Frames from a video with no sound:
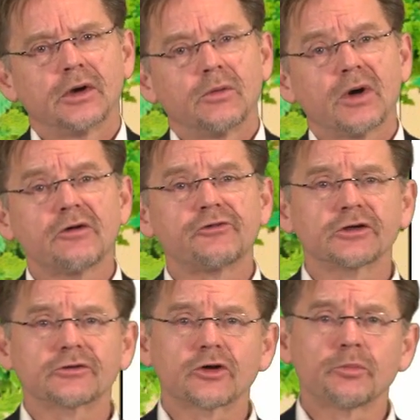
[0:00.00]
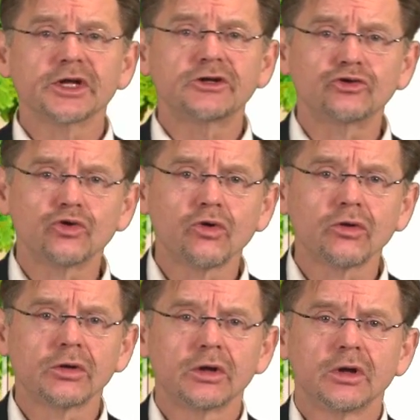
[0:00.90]
Well, for the complete tool
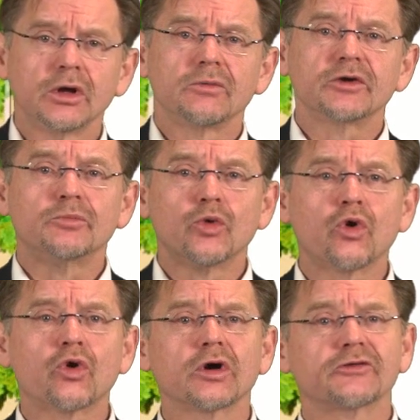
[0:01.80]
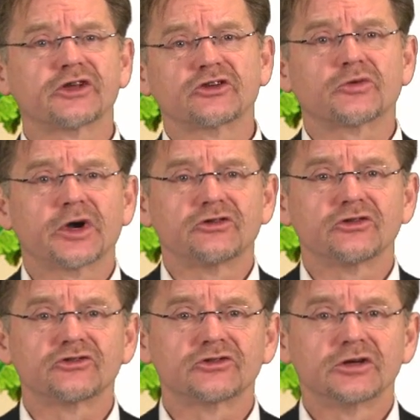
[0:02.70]
with more of such
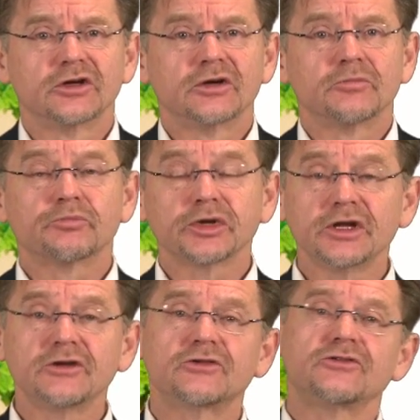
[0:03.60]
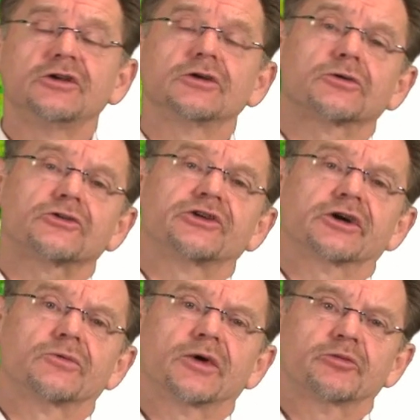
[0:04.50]
questions, please see the
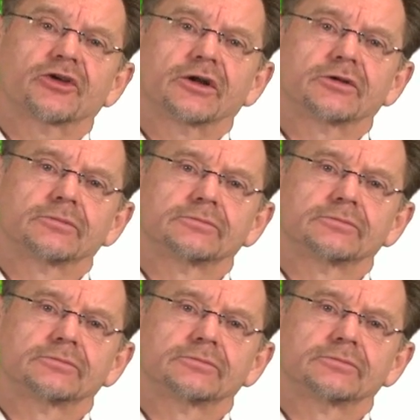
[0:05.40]
Coursera website.